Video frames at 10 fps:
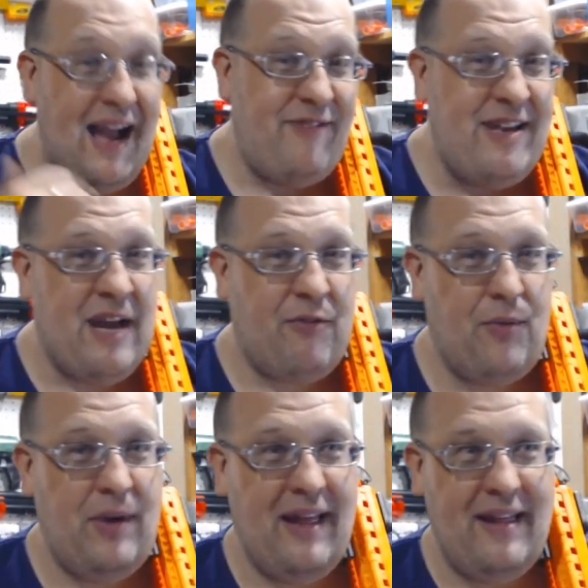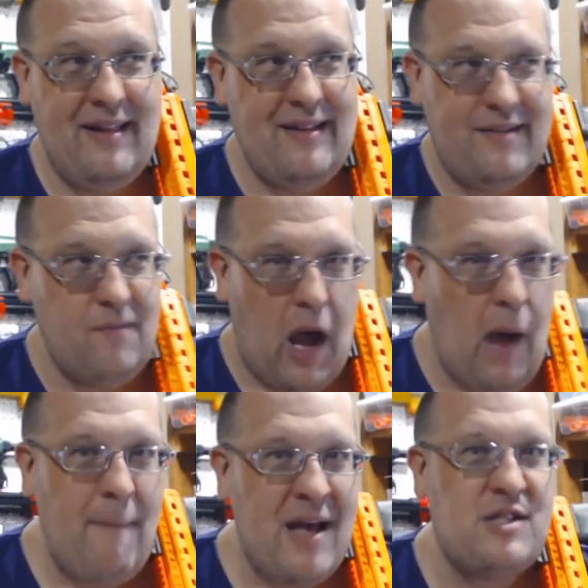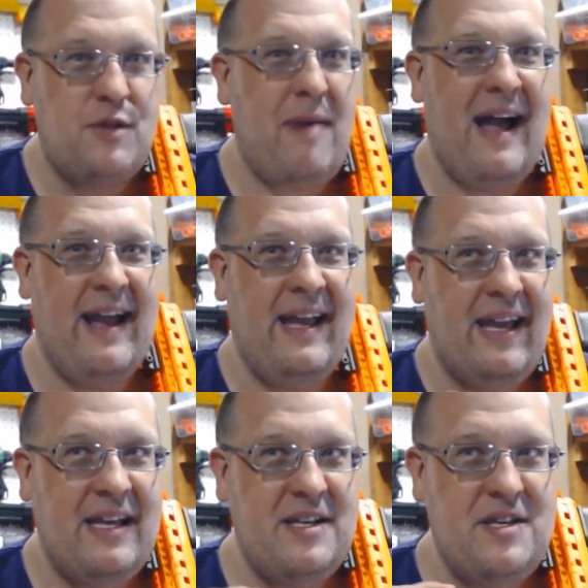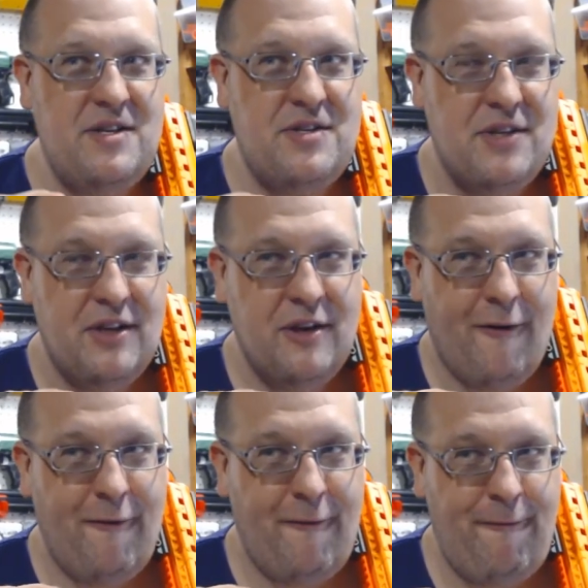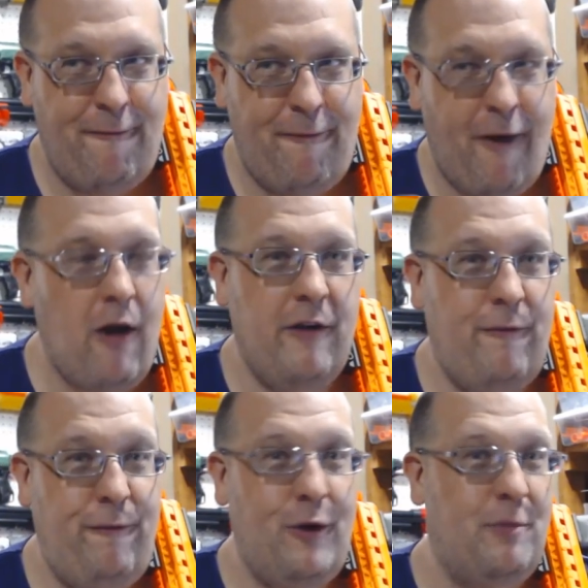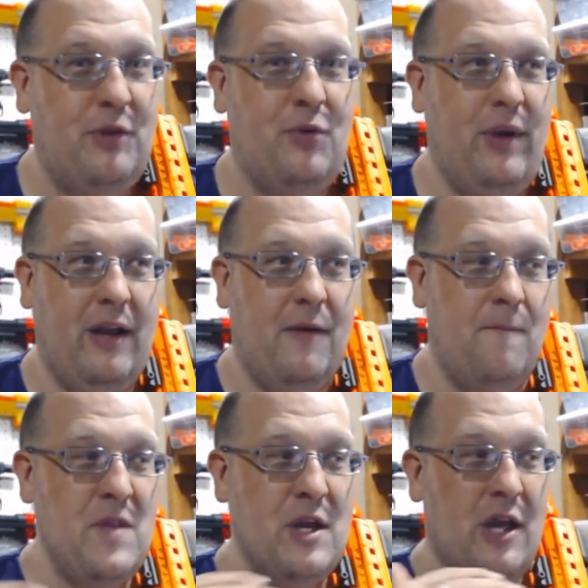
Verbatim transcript: I've never a must buy is far and few between.